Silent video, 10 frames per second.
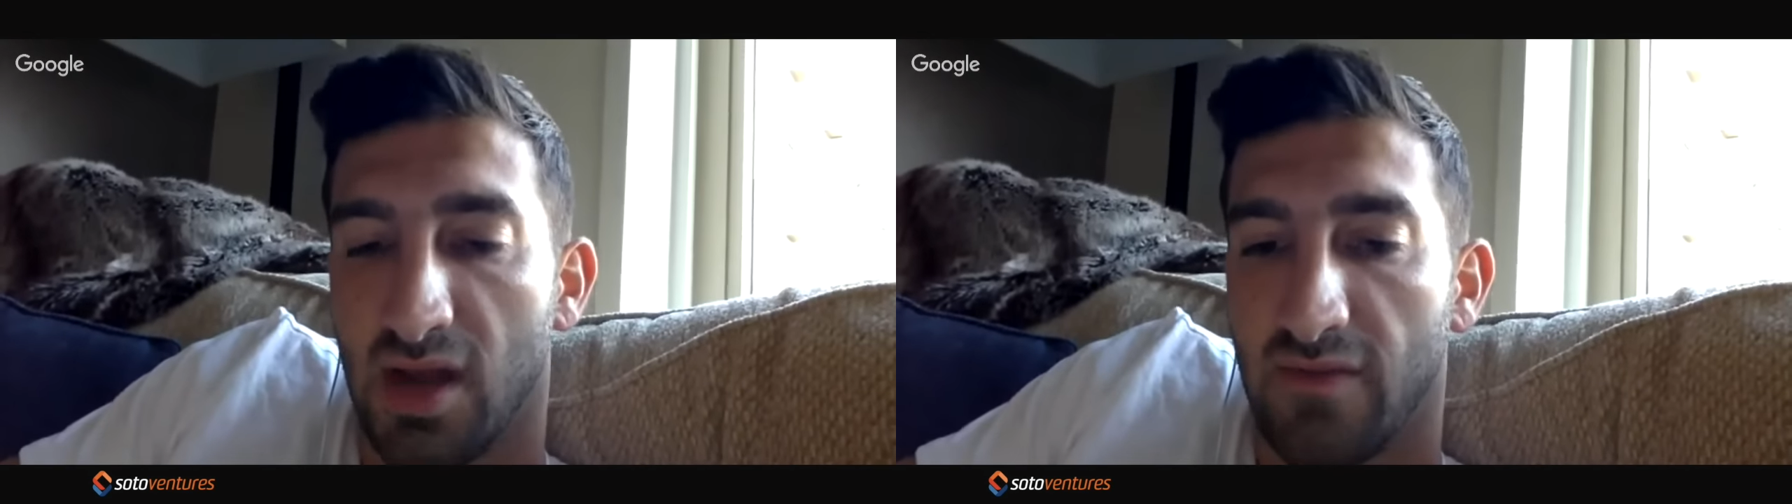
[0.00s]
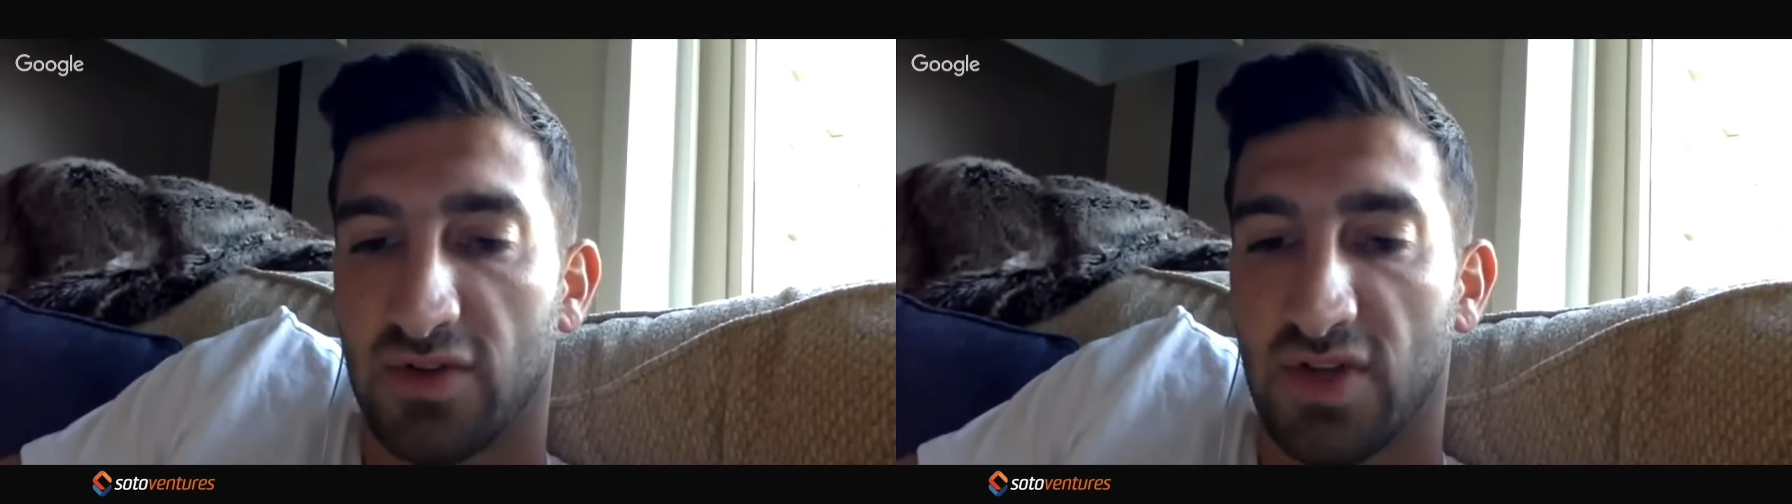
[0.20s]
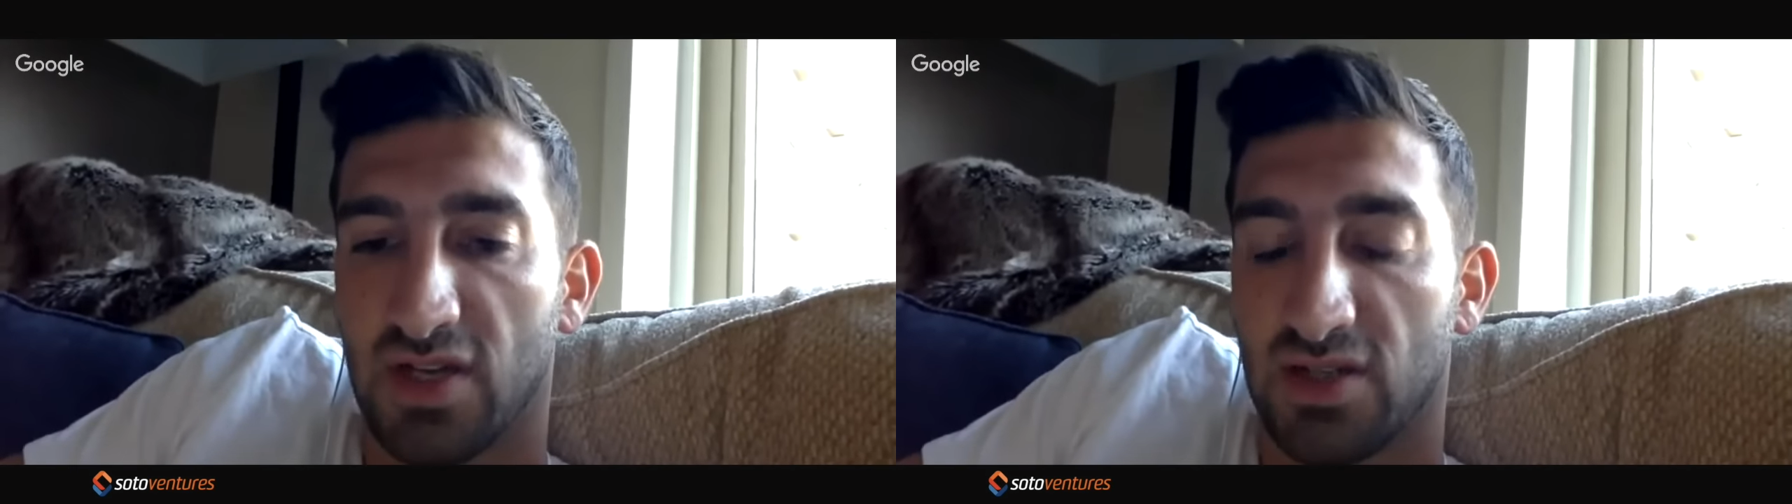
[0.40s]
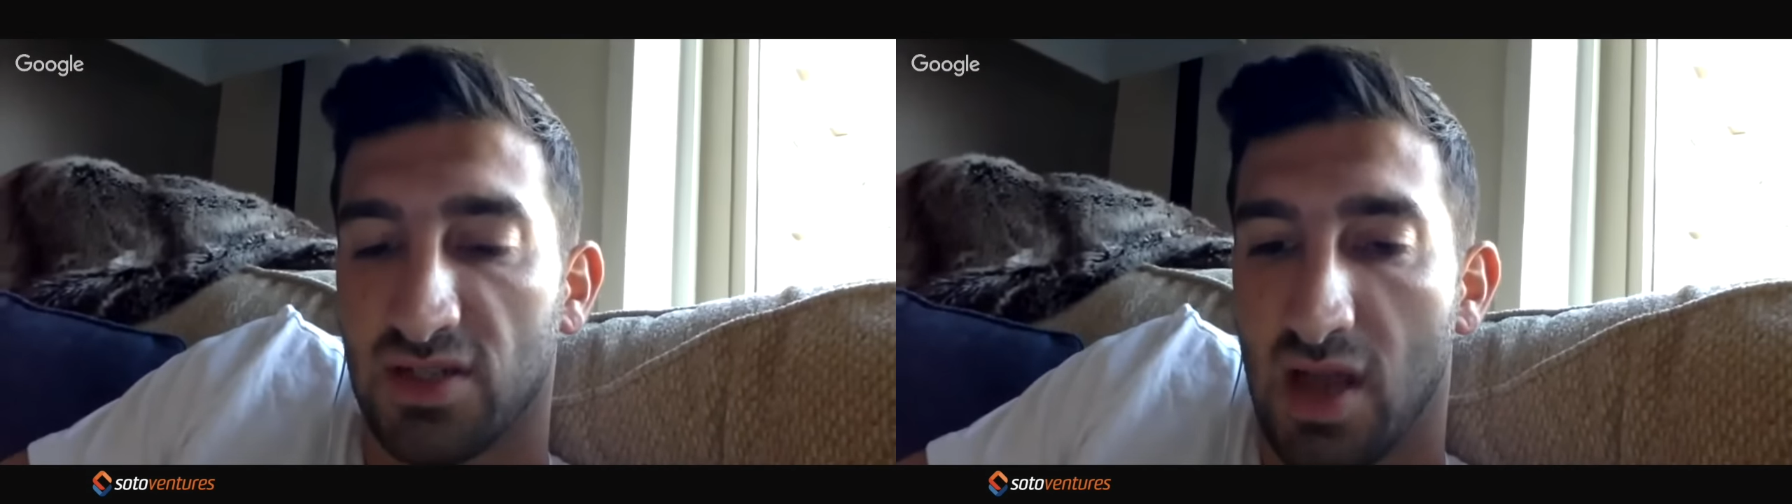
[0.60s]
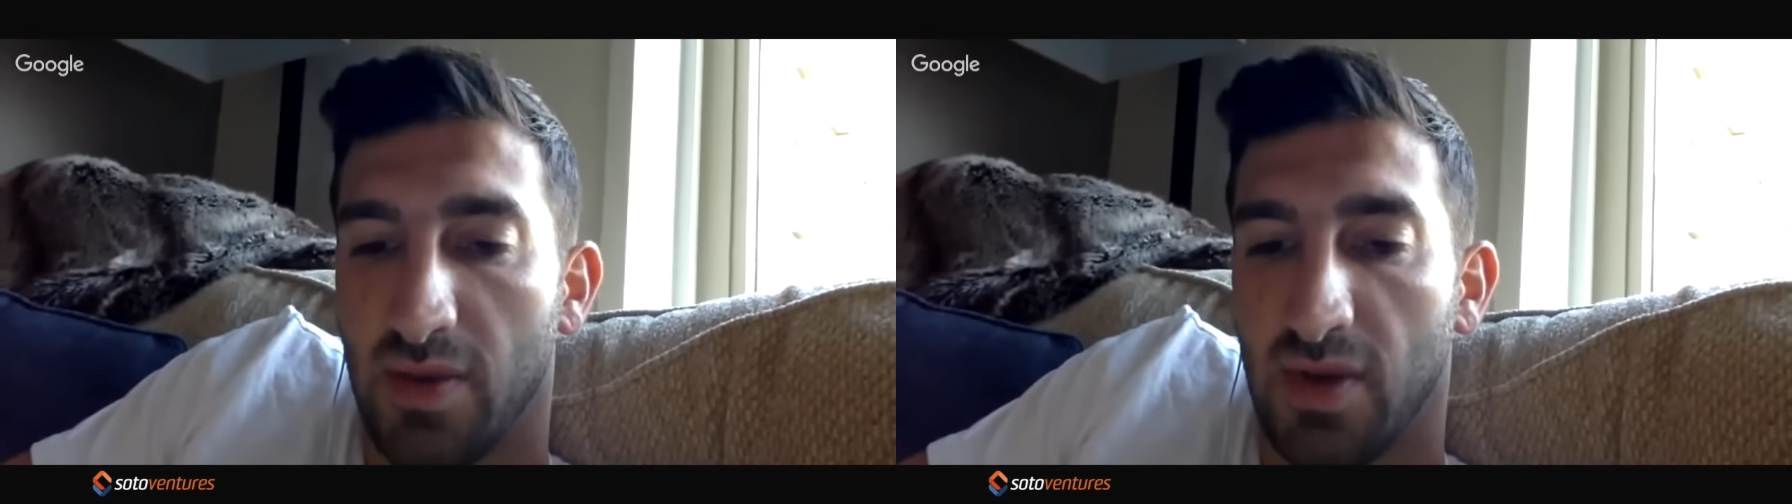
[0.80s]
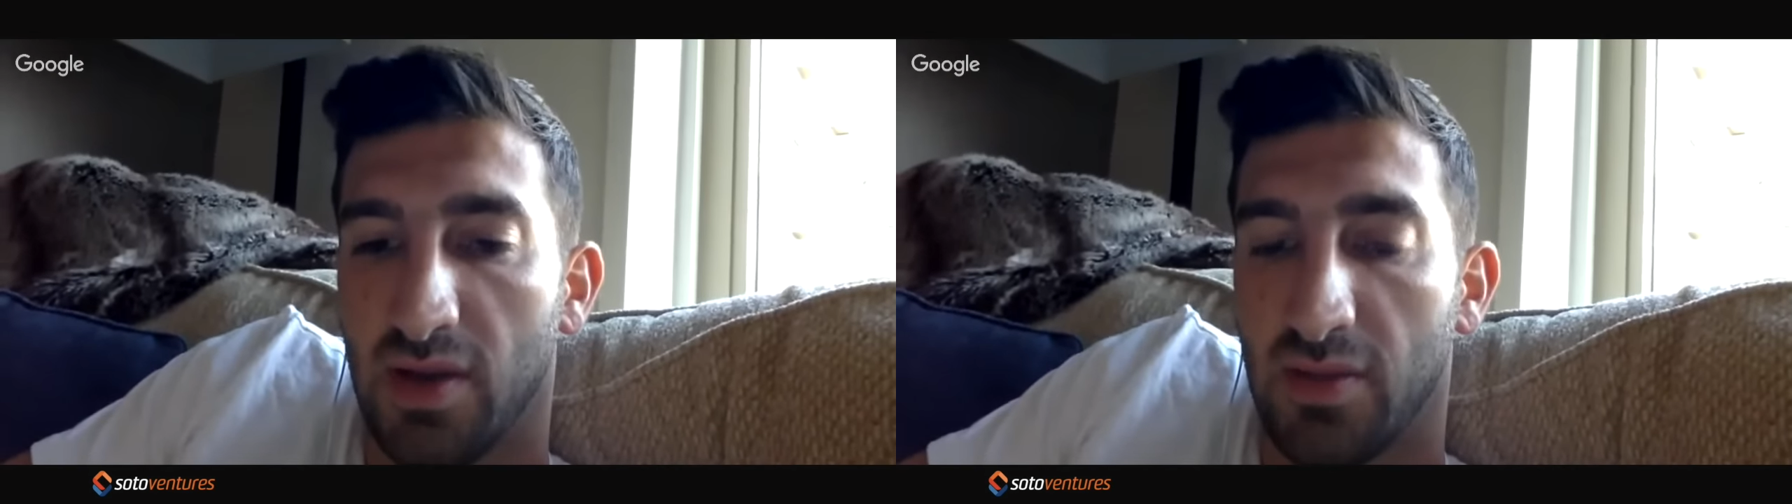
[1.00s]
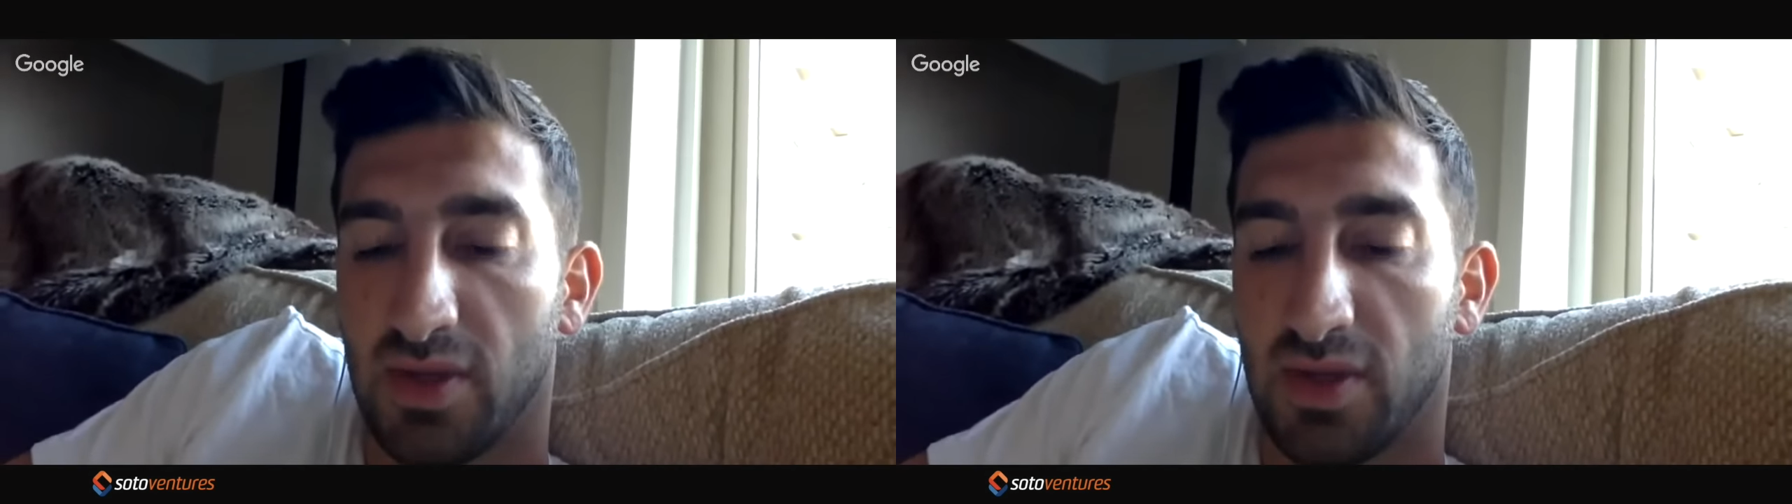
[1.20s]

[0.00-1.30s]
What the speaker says: conversations happening.